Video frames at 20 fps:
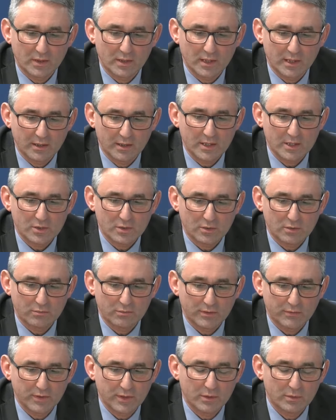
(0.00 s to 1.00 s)
The initial
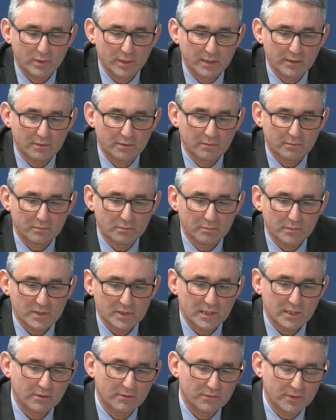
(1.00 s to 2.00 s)
review, when
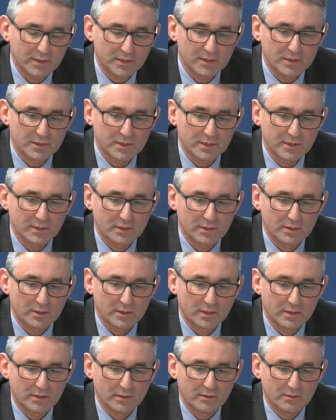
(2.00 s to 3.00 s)
myself and
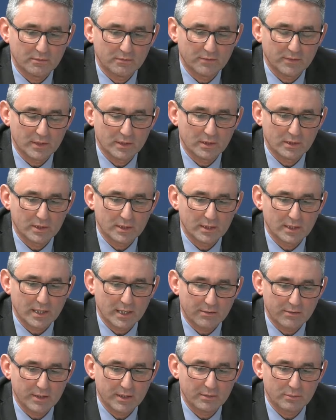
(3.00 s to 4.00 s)
Phil and
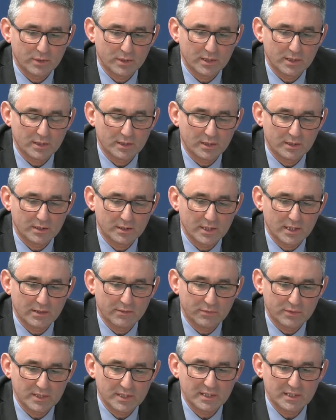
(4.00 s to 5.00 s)
Gary and
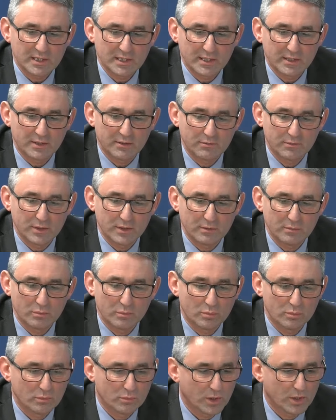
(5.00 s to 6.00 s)
Dave were sitting in the room,
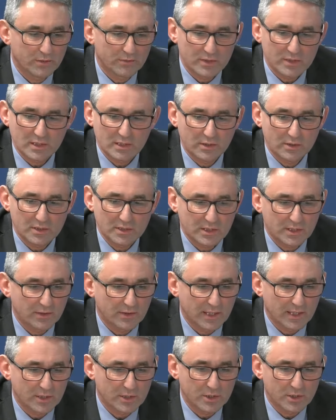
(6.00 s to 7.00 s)
one of us looked at
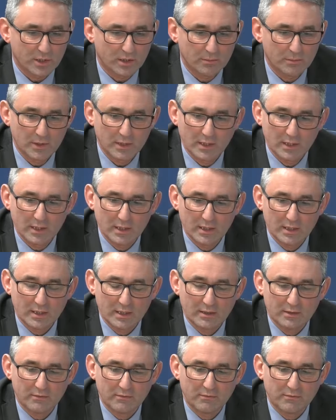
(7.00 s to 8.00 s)
that job
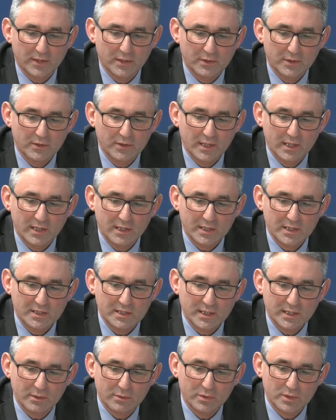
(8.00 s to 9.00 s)
and found that the
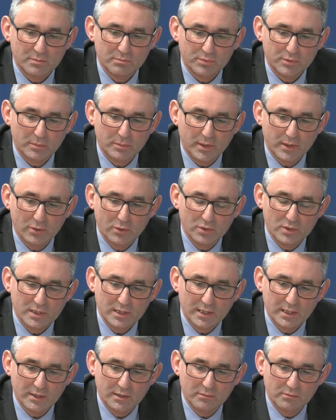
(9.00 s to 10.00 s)
architect was
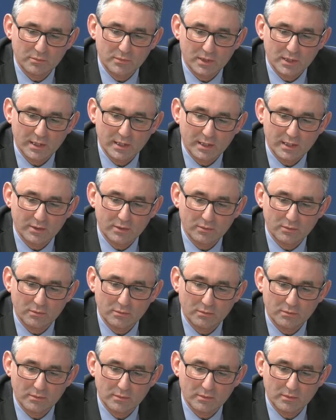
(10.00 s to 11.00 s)
proposing, an
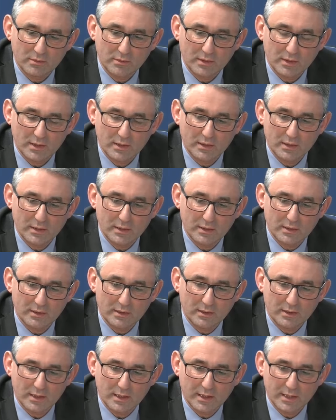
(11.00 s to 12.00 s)

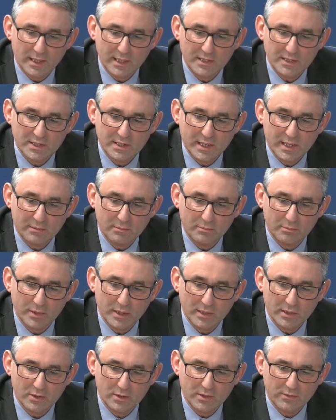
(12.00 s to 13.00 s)
ACM by
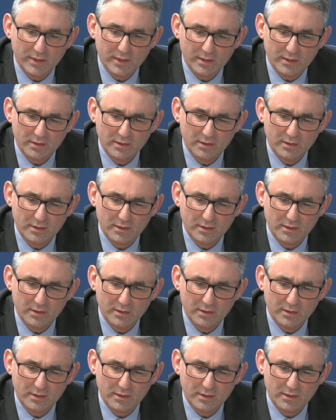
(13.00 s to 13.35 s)
the look of it.